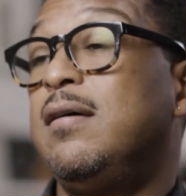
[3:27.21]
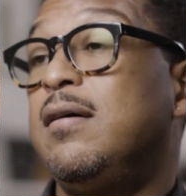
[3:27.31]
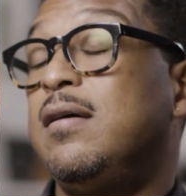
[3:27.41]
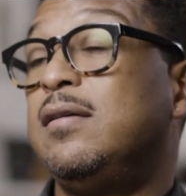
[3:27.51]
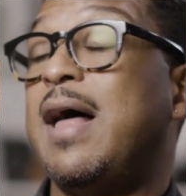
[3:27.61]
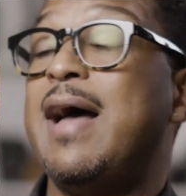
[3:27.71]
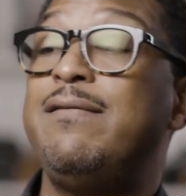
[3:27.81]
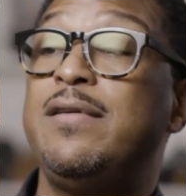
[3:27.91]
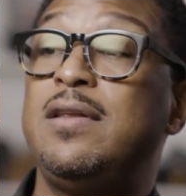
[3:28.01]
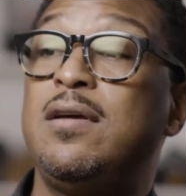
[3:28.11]
live
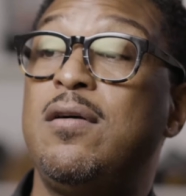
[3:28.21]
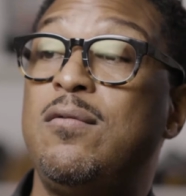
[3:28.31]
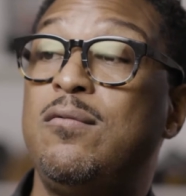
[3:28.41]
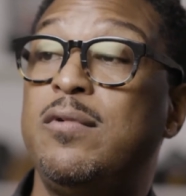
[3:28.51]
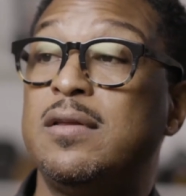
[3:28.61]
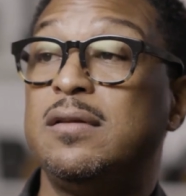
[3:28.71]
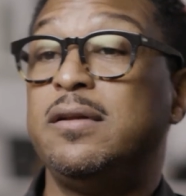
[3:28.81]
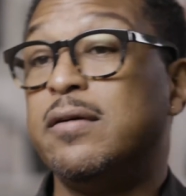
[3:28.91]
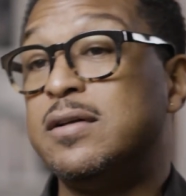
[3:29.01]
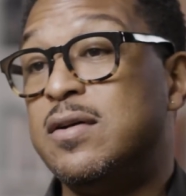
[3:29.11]
video with
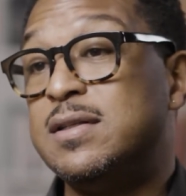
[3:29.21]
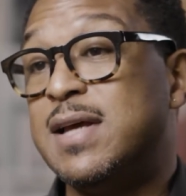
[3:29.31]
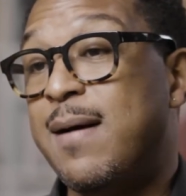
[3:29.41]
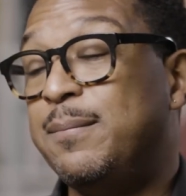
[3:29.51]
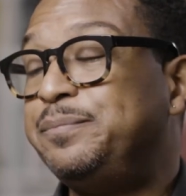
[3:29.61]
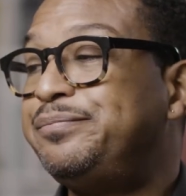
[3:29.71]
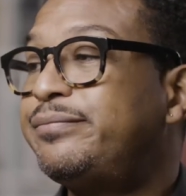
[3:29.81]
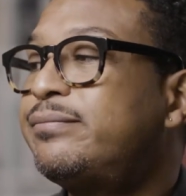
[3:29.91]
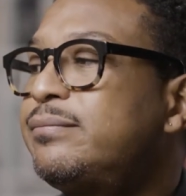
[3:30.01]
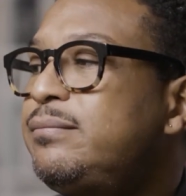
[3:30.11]
lyrics on top.
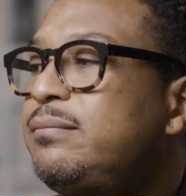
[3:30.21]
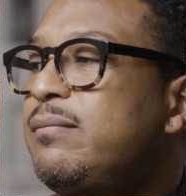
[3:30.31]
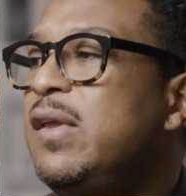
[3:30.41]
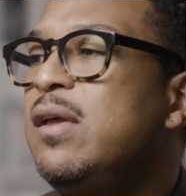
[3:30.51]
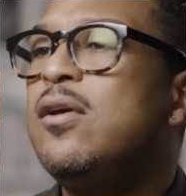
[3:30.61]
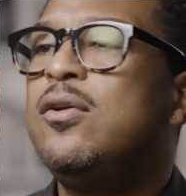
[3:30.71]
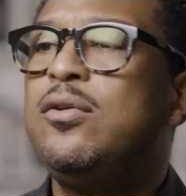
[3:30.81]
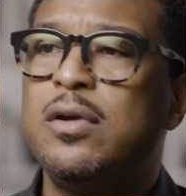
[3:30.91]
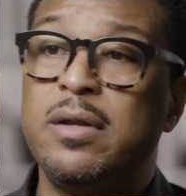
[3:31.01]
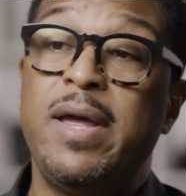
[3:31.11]

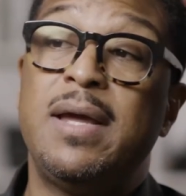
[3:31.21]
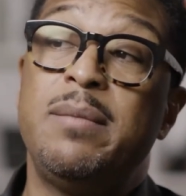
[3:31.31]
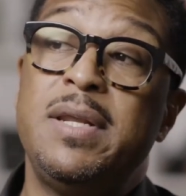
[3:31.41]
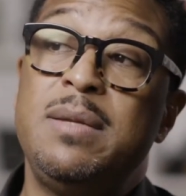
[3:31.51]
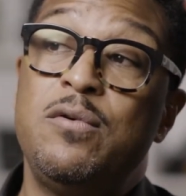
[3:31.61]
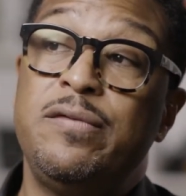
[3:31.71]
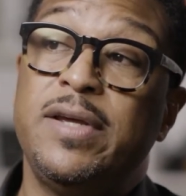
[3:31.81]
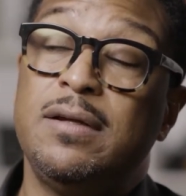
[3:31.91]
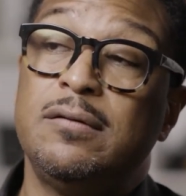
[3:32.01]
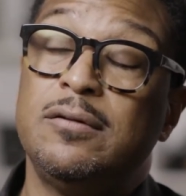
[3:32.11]
You can make a mini movie.